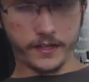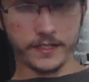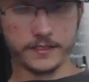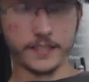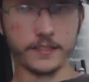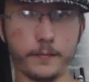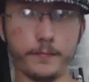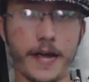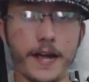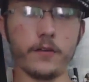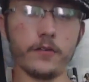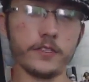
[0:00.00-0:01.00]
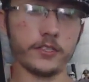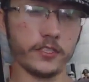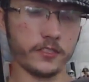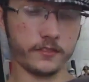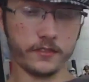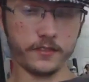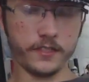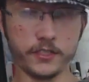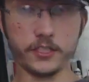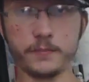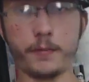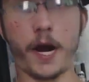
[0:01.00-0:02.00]
like I said, the battle is just
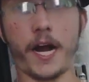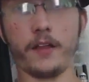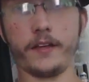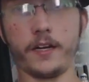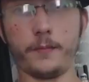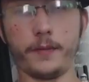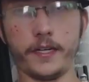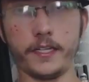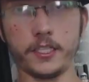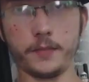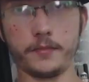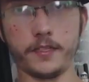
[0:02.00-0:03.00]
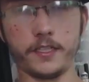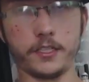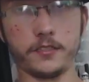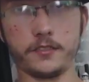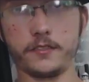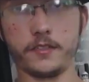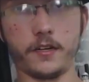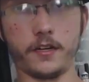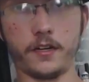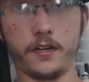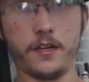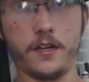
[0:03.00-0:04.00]
is just piling up in Egypt. It just
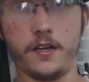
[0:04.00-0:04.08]
uh,